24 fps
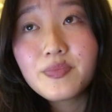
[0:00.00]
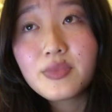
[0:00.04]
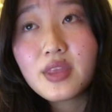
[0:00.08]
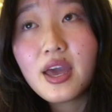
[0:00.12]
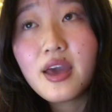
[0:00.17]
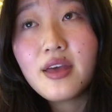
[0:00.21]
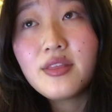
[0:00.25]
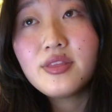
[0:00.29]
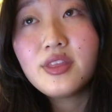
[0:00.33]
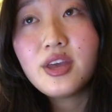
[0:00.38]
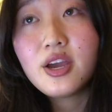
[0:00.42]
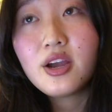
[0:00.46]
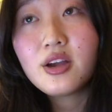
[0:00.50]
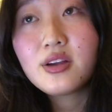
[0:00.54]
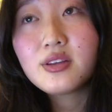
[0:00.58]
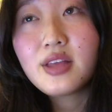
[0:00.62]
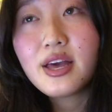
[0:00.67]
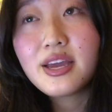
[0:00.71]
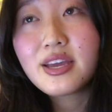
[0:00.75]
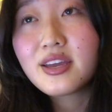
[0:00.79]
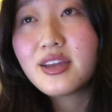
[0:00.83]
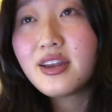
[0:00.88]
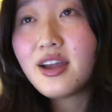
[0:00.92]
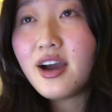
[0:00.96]
and they're
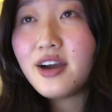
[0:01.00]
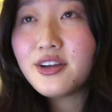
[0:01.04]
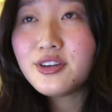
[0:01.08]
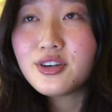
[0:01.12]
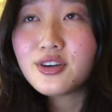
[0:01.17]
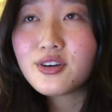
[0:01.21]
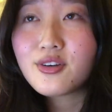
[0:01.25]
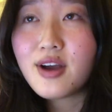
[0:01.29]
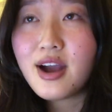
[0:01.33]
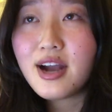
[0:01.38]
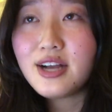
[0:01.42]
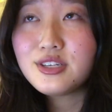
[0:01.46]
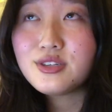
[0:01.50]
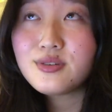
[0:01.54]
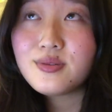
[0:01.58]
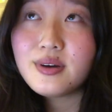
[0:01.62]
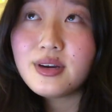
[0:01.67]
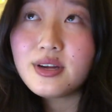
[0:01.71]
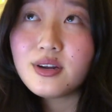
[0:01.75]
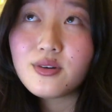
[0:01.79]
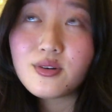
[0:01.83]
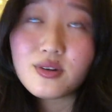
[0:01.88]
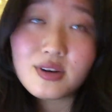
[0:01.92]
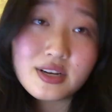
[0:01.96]
like an
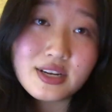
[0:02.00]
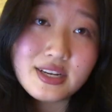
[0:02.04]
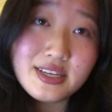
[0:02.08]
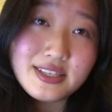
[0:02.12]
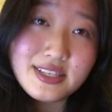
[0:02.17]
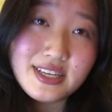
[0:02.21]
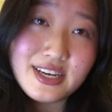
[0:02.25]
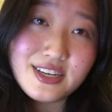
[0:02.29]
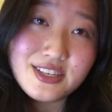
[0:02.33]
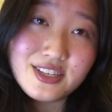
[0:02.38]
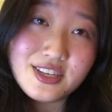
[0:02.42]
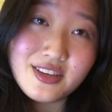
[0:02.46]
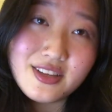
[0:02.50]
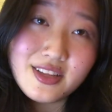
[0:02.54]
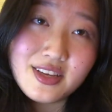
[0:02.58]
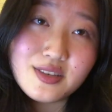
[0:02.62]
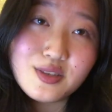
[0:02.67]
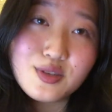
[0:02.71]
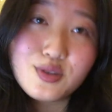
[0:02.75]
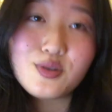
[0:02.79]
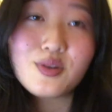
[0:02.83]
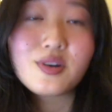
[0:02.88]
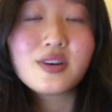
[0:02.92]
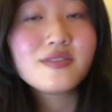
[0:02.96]
undergraduate organization
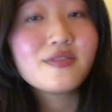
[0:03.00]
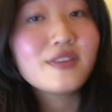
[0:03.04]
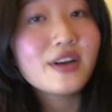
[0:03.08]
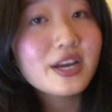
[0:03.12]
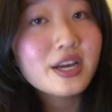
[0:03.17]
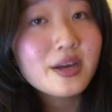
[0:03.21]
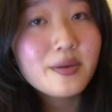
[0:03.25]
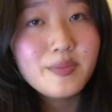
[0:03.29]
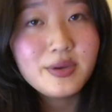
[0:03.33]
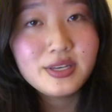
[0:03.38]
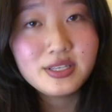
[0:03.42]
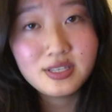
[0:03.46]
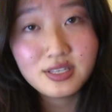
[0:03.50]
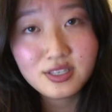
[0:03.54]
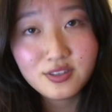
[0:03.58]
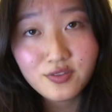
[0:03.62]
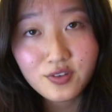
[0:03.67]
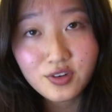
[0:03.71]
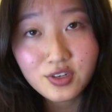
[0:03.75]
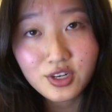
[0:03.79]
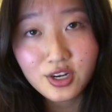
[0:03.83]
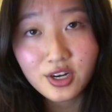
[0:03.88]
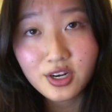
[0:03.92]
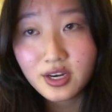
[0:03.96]
that's sort of like a business
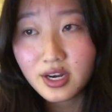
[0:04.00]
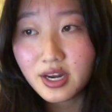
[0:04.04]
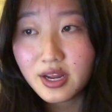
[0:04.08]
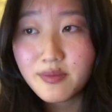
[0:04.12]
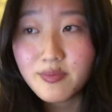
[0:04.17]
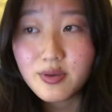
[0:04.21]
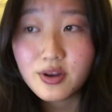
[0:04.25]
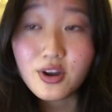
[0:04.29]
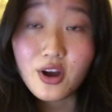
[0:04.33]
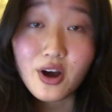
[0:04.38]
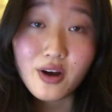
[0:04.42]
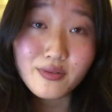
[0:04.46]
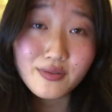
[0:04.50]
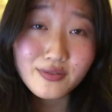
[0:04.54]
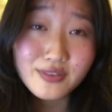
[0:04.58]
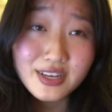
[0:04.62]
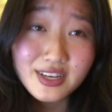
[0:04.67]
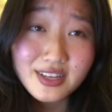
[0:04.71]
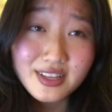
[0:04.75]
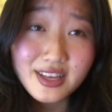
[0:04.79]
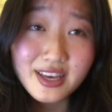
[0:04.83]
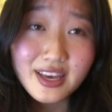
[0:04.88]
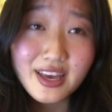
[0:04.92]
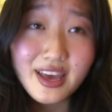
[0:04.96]
fraternity but not
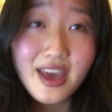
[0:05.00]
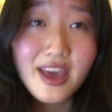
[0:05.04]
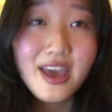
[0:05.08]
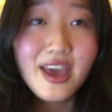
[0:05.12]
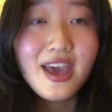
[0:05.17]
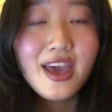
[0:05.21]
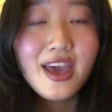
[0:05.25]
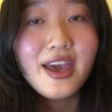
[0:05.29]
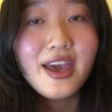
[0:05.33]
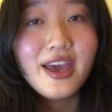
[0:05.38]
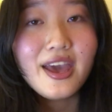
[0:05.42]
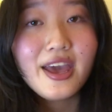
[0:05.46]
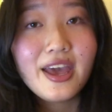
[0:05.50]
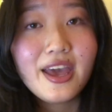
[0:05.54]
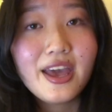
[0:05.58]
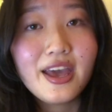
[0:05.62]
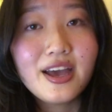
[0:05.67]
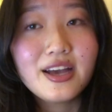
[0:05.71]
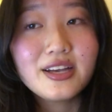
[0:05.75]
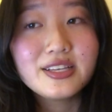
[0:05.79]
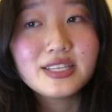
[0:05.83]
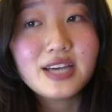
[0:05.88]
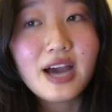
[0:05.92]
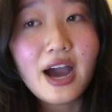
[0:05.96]
really
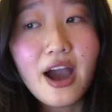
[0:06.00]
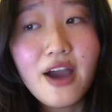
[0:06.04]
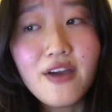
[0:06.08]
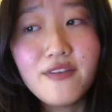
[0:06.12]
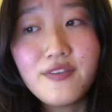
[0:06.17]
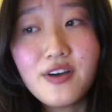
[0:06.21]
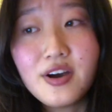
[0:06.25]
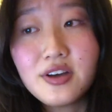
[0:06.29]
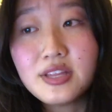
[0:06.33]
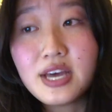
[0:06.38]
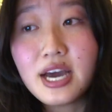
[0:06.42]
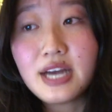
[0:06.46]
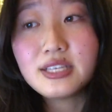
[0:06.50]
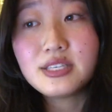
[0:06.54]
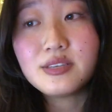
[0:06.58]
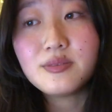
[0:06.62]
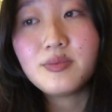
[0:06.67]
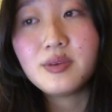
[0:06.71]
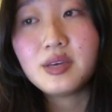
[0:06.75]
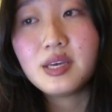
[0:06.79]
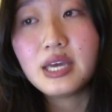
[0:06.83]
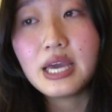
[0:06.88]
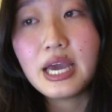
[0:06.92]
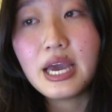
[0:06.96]
and I found that to
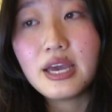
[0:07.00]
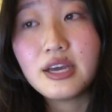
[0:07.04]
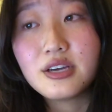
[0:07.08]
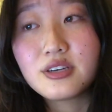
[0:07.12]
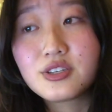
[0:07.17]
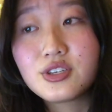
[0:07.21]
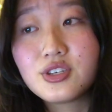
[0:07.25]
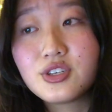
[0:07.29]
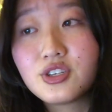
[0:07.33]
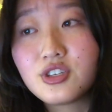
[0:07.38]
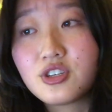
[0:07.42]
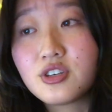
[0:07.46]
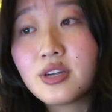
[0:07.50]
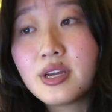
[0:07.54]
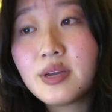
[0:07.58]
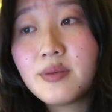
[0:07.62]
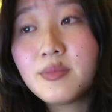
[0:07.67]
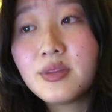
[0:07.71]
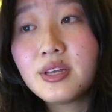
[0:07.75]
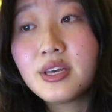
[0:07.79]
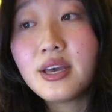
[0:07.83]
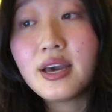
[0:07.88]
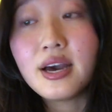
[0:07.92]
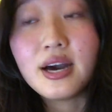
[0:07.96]
be
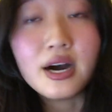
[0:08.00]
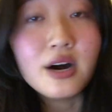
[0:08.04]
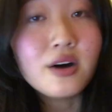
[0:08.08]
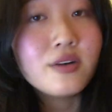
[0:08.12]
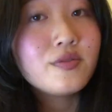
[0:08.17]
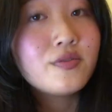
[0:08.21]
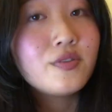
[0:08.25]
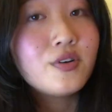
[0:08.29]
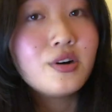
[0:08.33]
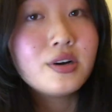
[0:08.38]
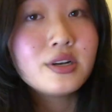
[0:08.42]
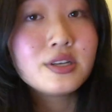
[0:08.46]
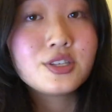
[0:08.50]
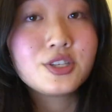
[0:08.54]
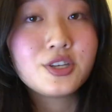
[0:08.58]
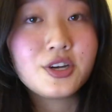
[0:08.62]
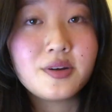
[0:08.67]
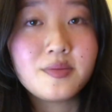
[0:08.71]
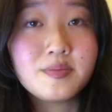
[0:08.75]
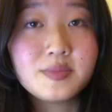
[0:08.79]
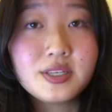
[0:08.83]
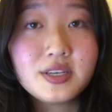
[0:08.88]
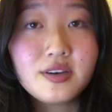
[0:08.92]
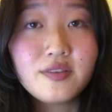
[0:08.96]
extremely helpful in
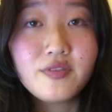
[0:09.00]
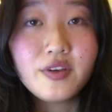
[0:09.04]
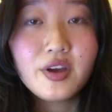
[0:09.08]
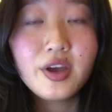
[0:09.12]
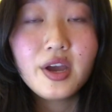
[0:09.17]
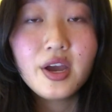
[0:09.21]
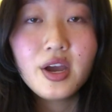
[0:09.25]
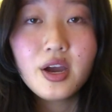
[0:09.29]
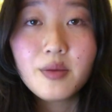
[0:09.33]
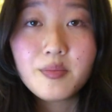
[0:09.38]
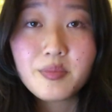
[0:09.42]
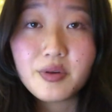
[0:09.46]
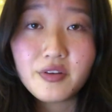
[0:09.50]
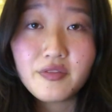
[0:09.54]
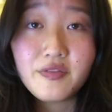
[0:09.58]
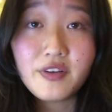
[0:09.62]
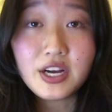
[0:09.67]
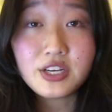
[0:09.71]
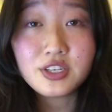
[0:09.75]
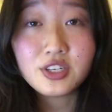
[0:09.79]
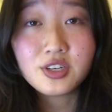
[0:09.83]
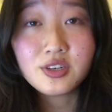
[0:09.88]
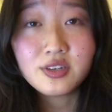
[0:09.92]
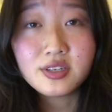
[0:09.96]
terms of
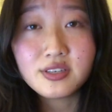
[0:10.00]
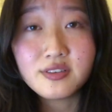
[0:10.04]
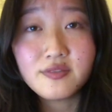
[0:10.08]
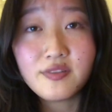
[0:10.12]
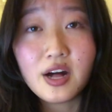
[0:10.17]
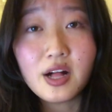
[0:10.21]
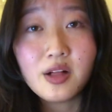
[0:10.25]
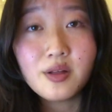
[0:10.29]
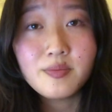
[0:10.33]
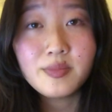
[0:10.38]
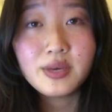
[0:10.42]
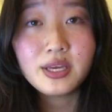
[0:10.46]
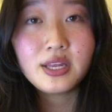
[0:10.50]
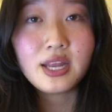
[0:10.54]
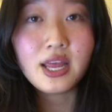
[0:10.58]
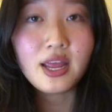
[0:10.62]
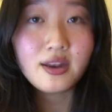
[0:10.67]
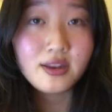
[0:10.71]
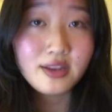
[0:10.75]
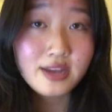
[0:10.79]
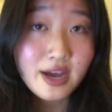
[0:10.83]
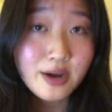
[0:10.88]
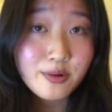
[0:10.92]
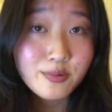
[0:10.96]
professional development
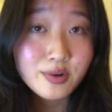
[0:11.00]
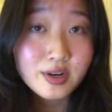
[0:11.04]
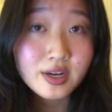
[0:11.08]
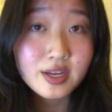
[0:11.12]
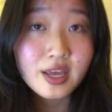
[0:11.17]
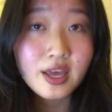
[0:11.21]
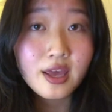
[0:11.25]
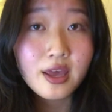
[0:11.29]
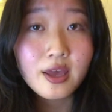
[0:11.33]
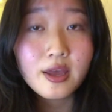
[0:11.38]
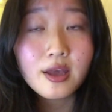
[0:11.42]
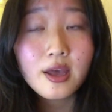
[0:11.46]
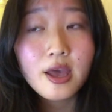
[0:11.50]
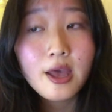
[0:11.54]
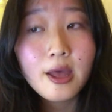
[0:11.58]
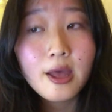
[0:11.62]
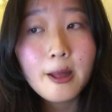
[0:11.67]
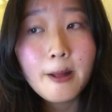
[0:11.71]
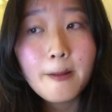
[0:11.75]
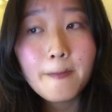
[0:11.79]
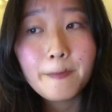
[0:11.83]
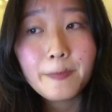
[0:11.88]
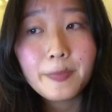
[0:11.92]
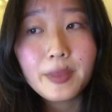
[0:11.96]
and networking
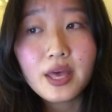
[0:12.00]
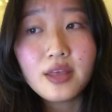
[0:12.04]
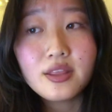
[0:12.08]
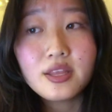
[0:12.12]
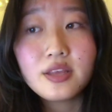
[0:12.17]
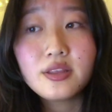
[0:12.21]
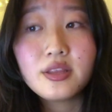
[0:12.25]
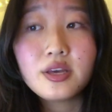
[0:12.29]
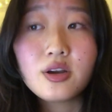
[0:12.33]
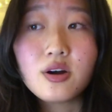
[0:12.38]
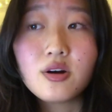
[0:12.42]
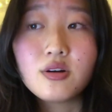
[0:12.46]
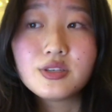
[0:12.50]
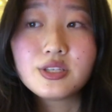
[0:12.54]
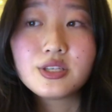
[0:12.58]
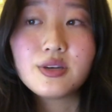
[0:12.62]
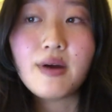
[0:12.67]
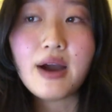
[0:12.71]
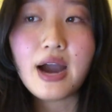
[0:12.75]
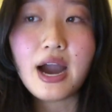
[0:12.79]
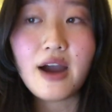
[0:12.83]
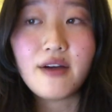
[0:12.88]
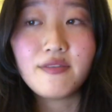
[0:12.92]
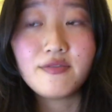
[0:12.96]
and then they also
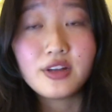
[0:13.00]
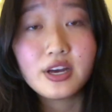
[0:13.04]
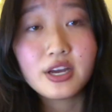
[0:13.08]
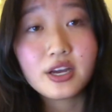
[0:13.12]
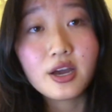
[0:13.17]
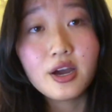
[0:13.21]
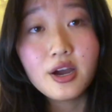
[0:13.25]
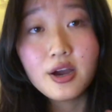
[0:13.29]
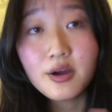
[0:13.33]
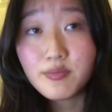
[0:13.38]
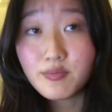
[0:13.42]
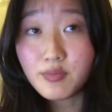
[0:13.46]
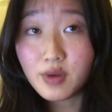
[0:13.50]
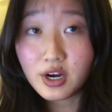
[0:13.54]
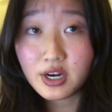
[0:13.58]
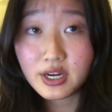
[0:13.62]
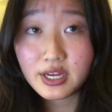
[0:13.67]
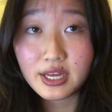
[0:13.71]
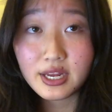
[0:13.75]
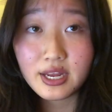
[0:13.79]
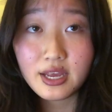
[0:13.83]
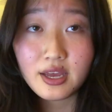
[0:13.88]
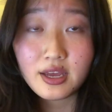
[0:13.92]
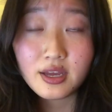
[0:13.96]
have like
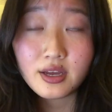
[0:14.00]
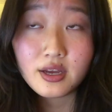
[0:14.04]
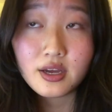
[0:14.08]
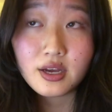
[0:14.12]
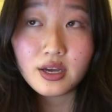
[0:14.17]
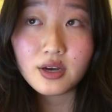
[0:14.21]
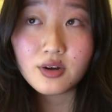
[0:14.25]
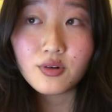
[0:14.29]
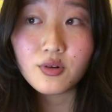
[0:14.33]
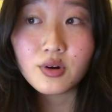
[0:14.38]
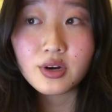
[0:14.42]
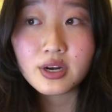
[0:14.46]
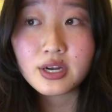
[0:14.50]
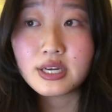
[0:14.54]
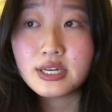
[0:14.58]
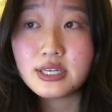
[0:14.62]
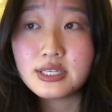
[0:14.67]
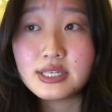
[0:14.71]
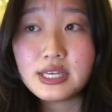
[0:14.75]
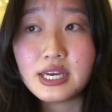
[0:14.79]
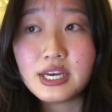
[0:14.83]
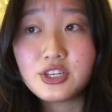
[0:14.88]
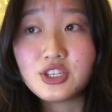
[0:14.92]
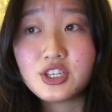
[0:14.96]
marketing
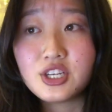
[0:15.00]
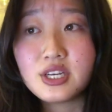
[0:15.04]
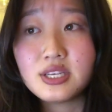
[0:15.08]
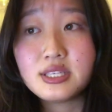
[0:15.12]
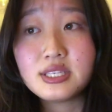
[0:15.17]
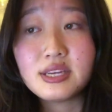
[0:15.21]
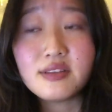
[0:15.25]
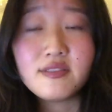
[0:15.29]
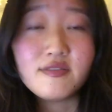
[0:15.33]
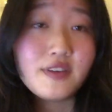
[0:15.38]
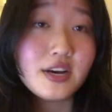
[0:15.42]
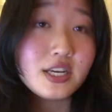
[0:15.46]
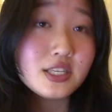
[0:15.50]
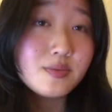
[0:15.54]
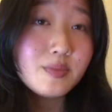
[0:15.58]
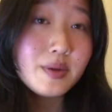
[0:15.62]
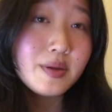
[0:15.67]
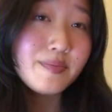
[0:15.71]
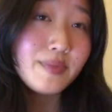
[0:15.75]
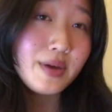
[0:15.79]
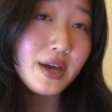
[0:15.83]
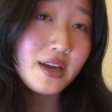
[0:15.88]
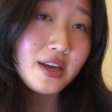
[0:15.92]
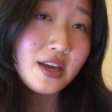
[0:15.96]
organizations, investment
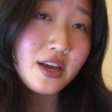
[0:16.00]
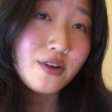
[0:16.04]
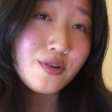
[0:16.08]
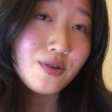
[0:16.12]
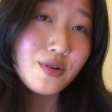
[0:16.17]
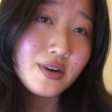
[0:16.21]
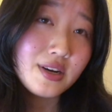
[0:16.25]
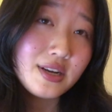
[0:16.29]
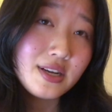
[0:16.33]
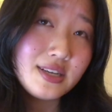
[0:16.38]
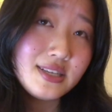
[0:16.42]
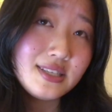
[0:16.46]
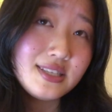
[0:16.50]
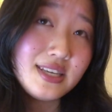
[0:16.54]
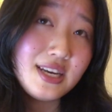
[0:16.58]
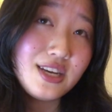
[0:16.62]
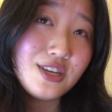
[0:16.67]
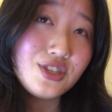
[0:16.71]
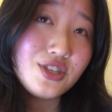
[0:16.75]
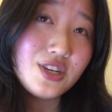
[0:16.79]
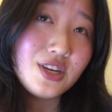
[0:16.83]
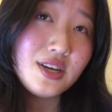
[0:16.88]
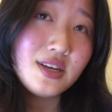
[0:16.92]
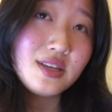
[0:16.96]
banking
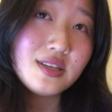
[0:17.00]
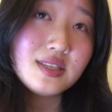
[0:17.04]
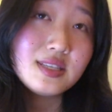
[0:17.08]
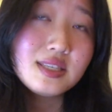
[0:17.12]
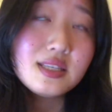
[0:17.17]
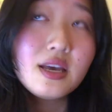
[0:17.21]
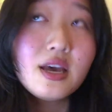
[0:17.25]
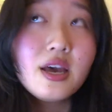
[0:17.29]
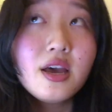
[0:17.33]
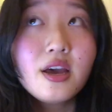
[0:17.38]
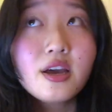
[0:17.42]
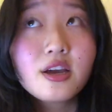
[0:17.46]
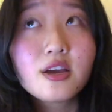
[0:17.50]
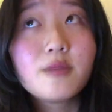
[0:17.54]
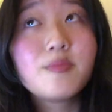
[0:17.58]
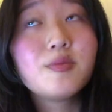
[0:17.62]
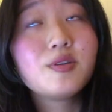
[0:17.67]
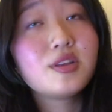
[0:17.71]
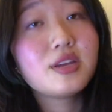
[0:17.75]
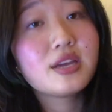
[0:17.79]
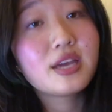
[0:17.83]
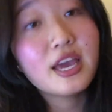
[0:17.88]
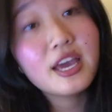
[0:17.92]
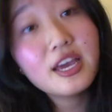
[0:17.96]
organizations,
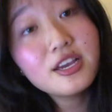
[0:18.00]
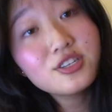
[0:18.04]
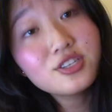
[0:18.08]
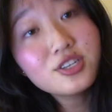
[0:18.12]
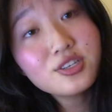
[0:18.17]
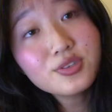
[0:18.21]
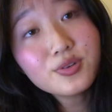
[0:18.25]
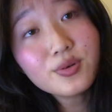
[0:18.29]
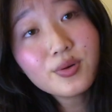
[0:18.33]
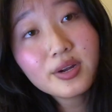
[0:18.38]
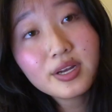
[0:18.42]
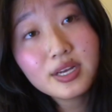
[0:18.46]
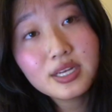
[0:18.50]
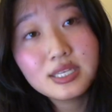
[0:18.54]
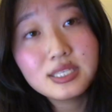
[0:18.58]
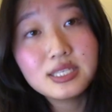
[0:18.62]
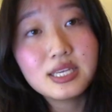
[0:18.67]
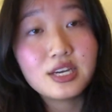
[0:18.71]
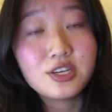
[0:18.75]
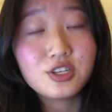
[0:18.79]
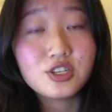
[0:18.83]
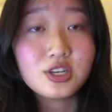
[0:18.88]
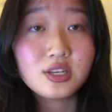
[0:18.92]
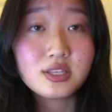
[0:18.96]
communications
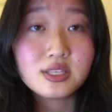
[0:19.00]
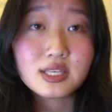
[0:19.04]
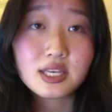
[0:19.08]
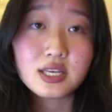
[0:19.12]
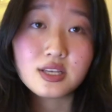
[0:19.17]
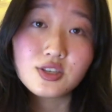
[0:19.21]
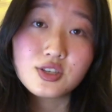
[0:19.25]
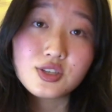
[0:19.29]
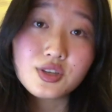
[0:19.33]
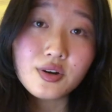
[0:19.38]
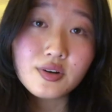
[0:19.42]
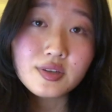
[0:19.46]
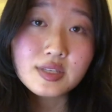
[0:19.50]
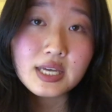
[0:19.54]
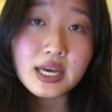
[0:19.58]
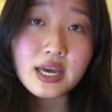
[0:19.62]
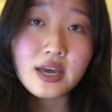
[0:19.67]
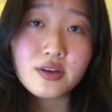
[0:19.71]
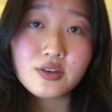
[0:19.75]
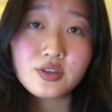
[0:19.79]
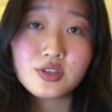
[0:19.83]
organizations, consulting.